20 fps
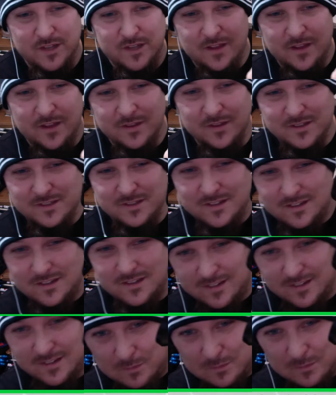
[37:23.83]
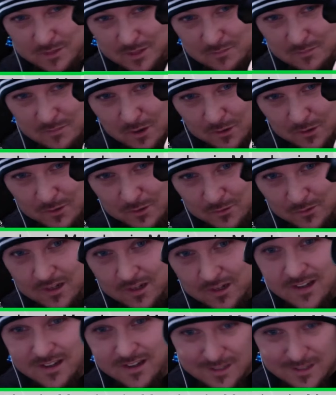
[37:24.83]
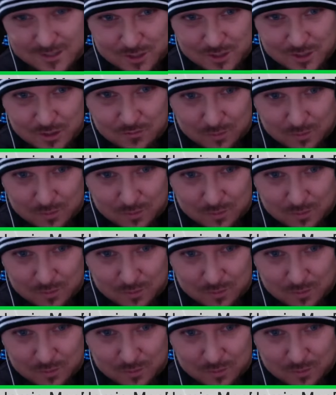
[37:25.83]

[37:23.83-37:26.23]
Yeah, this is an EM10 Mark II in silver,